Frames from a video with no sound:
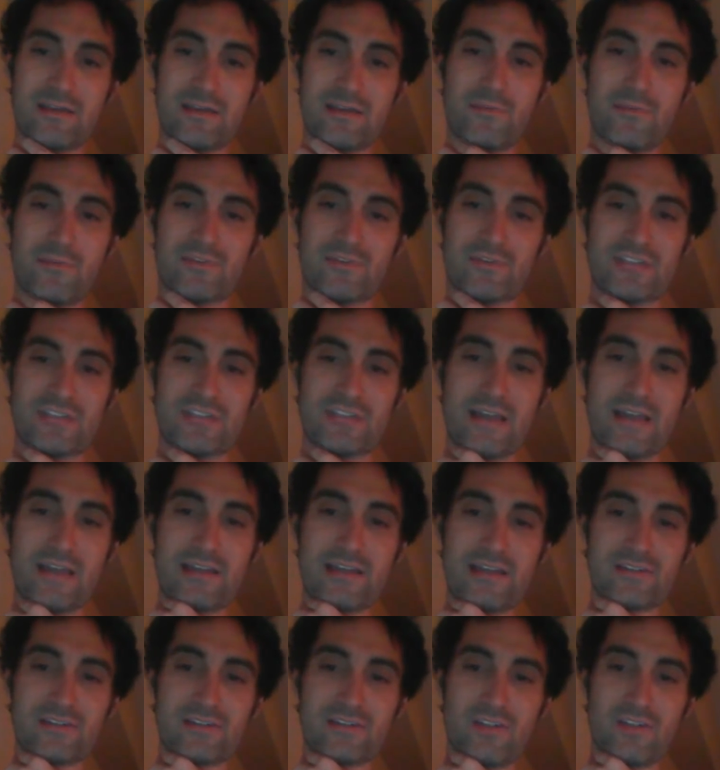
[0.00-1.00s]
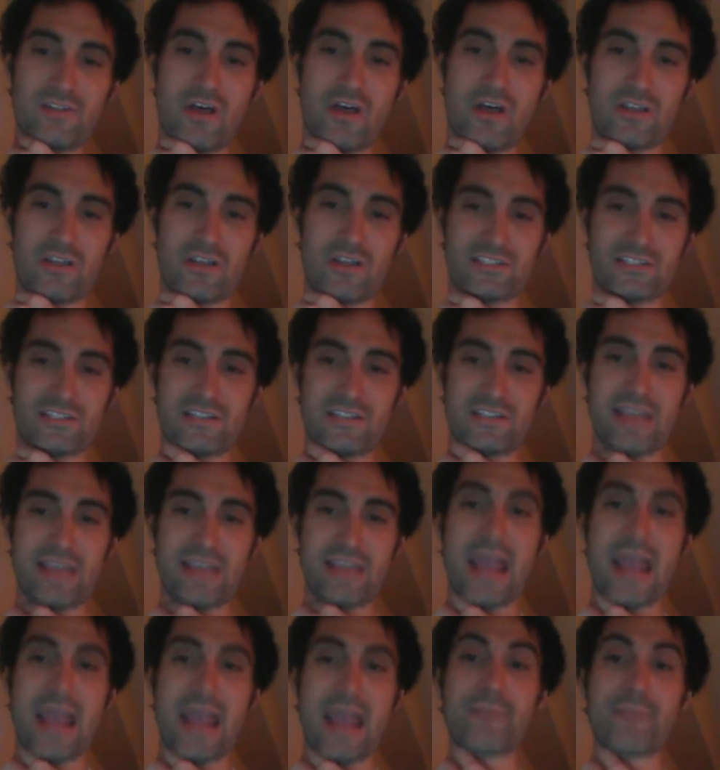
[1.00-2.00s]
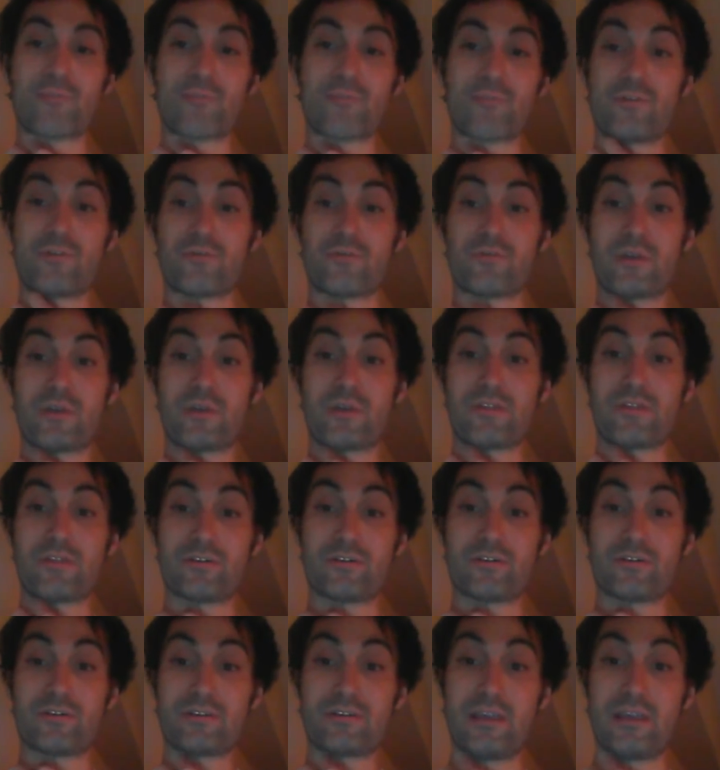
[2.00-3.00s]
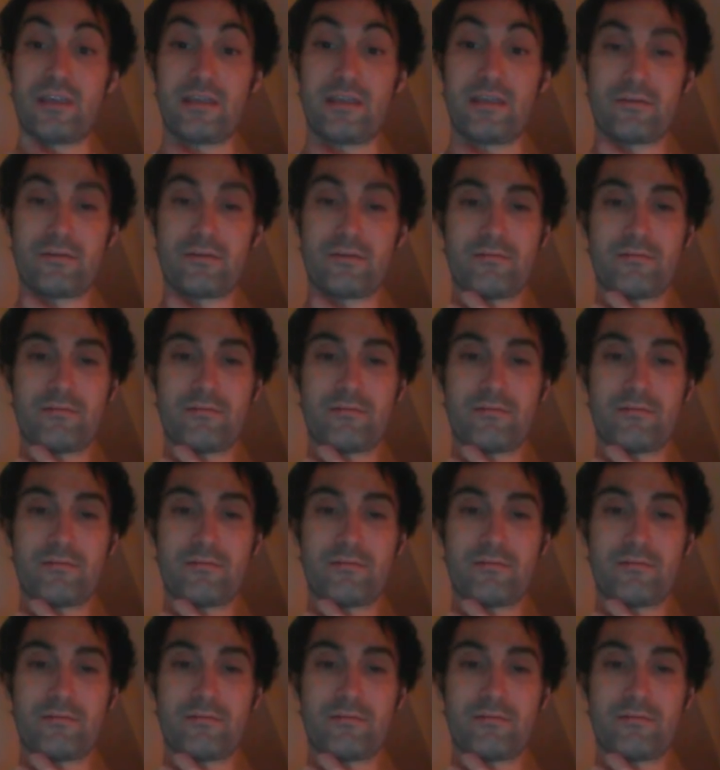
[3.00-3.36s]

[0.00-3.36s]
percentage loss since April of 2013.